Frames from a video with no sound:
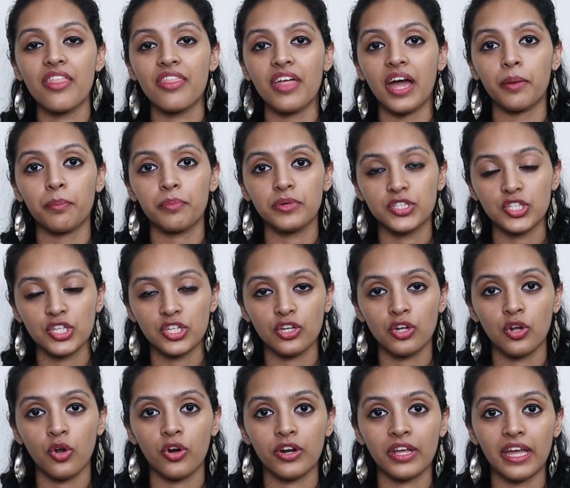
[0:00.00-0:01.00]
that
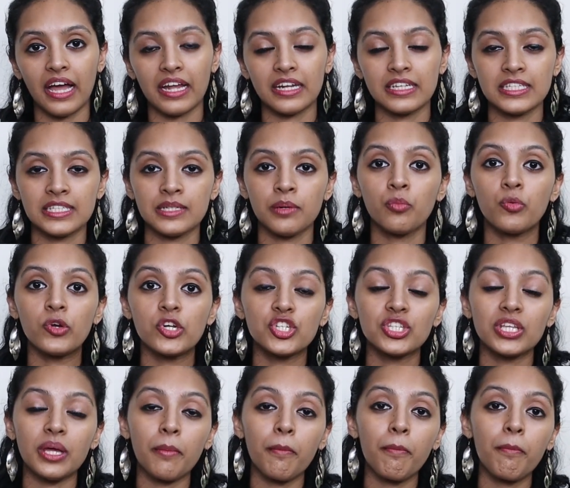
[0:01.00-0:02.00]
particular organism,
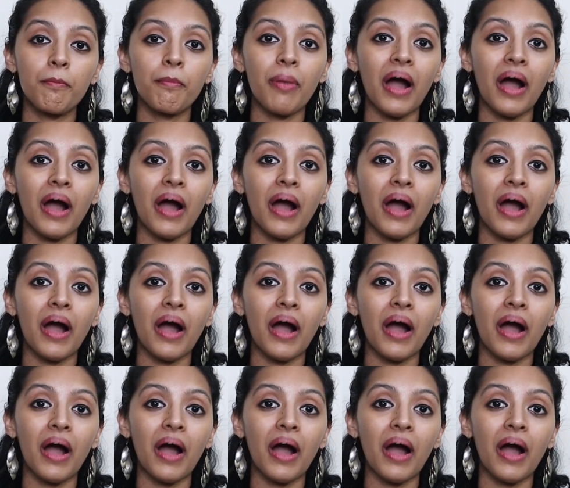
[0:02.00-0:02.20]
which then